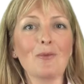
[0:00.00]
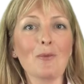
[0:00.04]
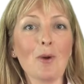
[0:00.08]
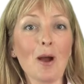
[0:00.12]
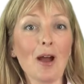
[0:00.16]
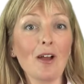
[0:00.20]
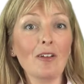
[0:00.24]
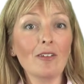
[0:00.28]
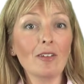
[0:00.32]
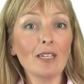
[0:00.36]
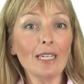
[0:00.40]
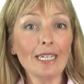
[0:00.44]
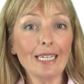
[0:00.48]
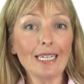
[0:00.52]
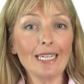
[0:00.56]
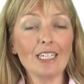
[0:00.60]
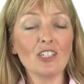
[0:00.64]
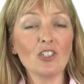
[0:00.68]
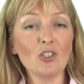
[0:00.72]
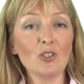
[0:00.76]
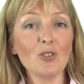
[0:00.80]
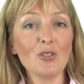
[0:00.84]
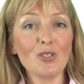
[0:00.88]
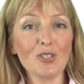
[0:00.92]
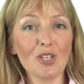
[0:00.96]
Well,
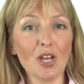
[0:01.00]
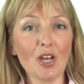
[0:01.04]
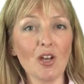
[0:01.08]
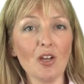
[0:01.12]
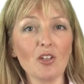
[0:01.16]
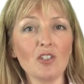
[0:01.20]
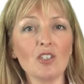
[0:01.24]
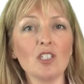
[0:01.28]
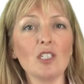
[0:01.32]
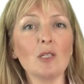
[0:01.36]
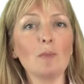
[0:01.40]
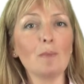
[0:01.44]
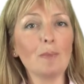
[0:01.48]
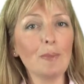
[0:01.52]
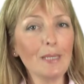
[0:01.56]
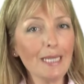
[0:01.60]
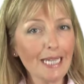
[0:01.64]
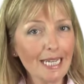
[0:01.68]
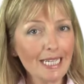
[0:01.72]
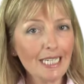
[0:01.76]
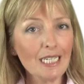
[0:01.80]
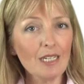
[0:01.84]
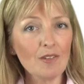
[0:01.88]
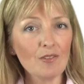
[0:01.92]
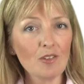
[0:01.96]
it should start at the
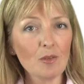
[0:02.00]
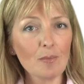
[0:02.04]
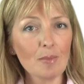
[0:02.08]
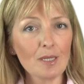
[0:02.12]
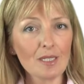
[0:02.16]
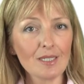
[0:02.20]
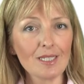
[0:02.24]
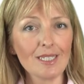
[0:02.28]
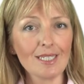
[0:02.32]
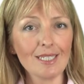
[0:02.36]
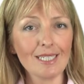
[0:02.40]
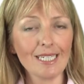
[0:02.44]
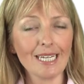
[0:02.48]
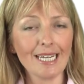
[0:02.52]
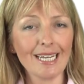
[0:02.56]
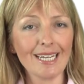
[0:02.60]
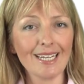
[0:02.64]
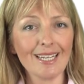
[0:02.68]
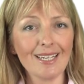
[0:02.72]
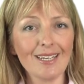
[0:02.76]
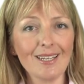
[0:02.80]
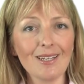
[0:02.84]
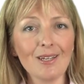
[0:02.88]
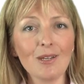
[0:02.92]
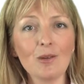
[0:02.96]
beginning of the business
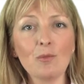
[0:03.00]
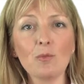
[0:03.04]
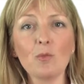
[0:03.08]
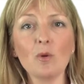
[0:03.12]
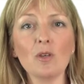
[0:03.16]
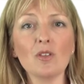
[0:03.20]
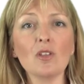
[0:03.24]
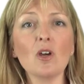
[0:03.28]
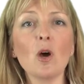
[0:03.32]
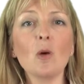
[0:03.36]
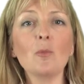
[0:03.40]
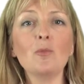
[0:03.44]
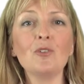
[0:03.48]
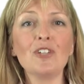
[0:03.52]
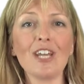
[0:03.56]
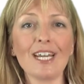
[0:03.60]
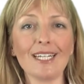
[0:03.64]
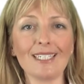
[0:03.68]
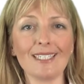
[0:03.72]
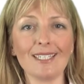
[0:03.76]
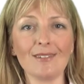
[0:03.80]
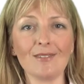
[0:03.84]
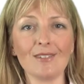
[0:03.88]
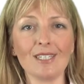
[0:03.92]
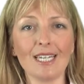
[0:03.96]
year with
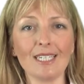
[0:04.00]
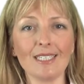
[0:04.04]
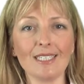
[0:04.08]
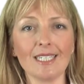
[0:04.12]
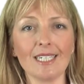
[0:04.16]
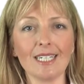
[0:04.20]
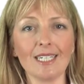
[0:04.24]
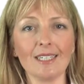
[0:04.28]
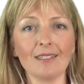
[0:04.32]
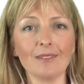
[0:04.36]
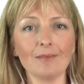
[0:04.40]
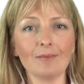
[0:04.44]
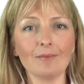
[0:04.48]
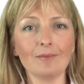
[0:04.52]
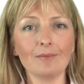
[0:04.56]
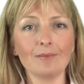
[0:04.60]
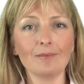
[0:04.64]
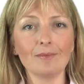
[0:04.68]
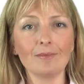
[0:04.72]
objective setting.